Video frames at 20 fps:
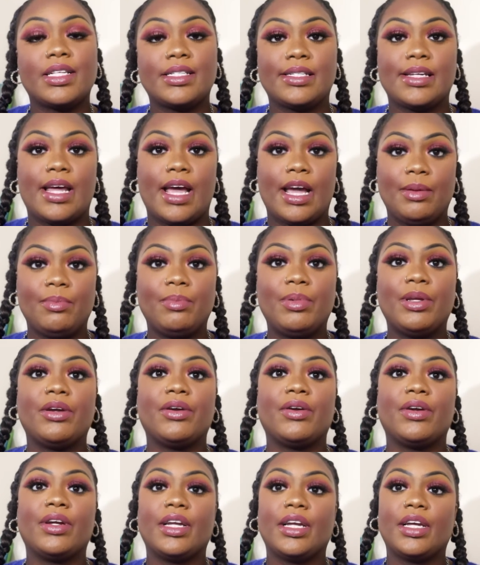this time
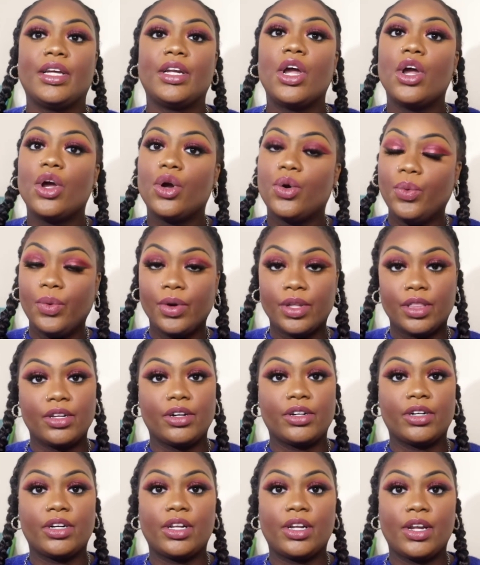period with
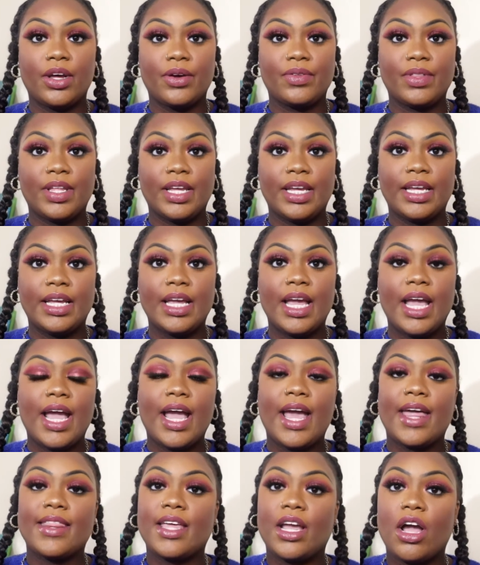their clothing.
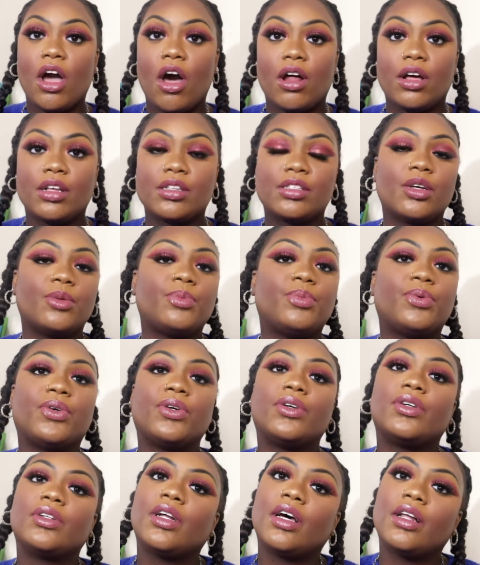And they also
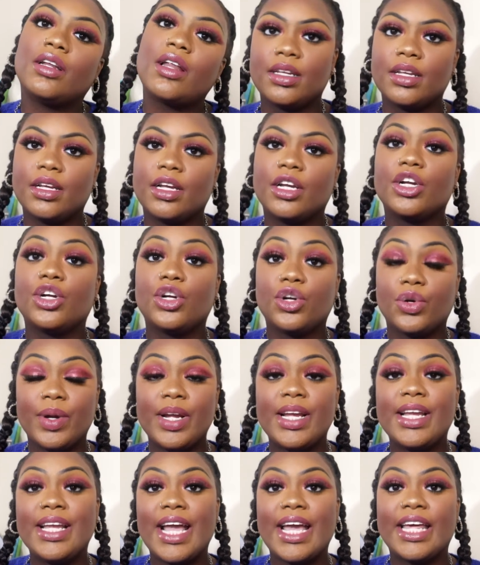pulled a
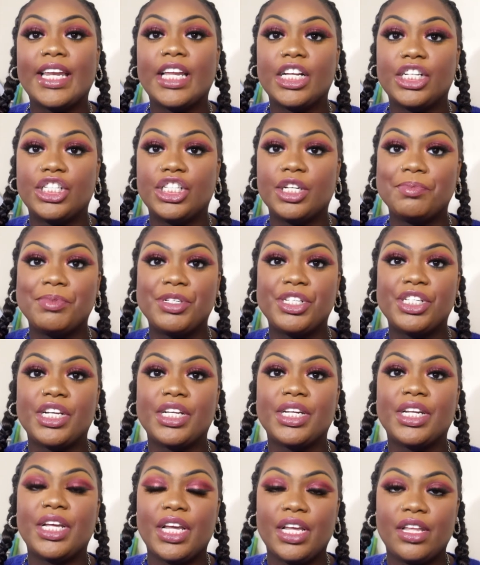Greek and
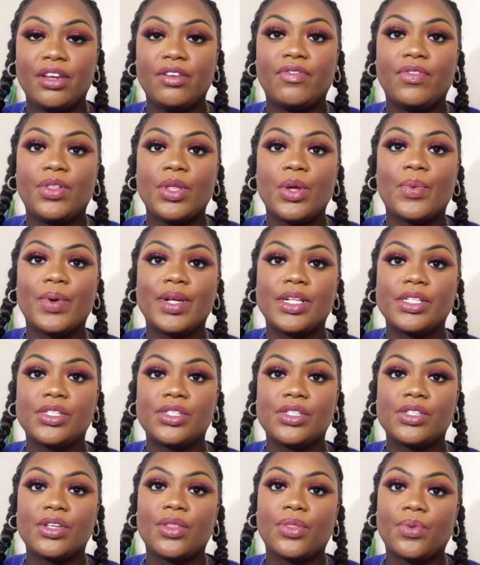Egyptian
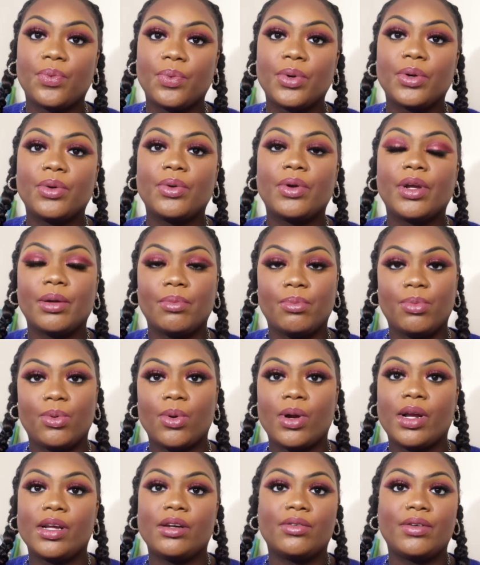influence through
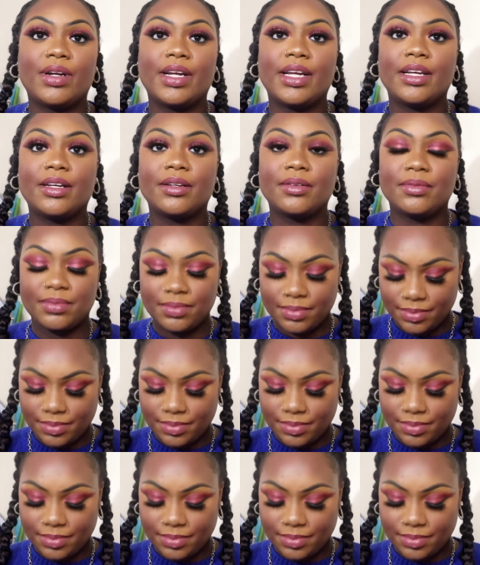embroidery.